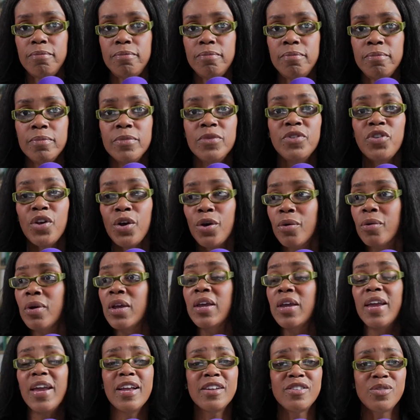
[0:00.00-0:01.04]
So
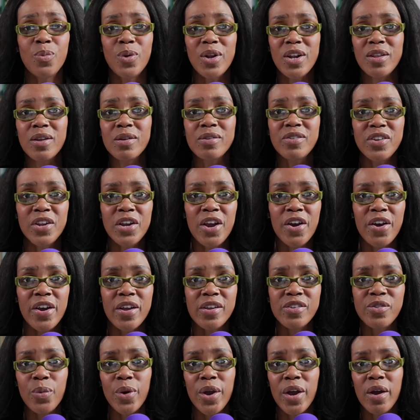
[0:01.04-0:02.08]
it's one of those
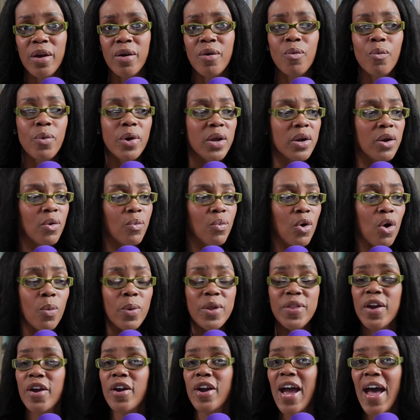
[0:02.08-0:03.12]
scenarios where we're going to roll with
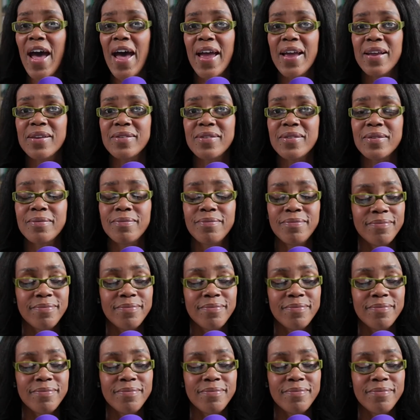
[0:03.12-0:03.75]
our guys.